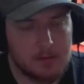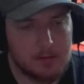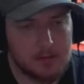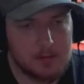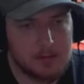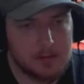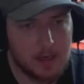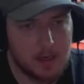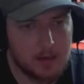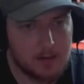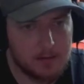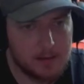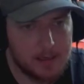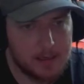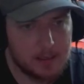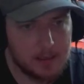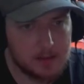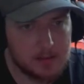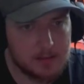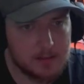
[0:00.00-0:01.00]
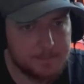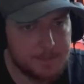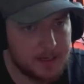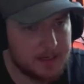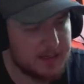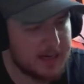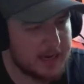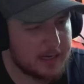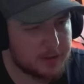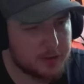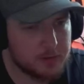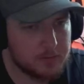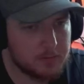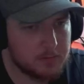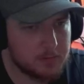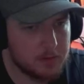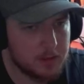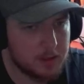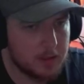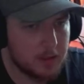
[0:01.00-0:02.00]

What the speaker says: so it looks a bit natural.